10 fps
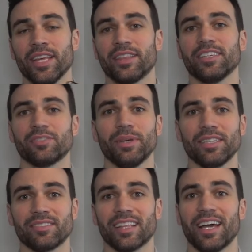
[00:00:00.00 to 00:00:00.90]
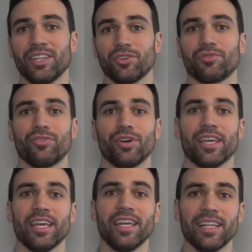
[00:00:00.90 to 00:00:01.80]
This makes sliding your foot
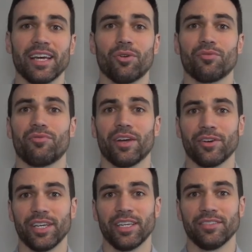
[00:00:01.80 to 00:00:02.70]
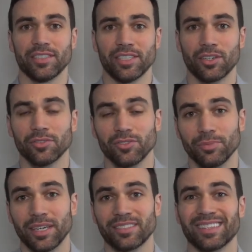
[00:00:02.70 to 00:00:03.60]
in and out very easy and also
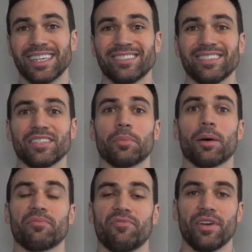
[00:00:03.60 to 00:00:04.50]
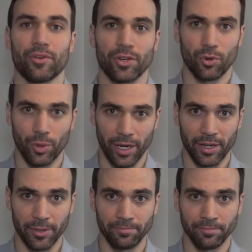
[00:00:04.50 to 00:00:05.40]
makes lacing them up very quick.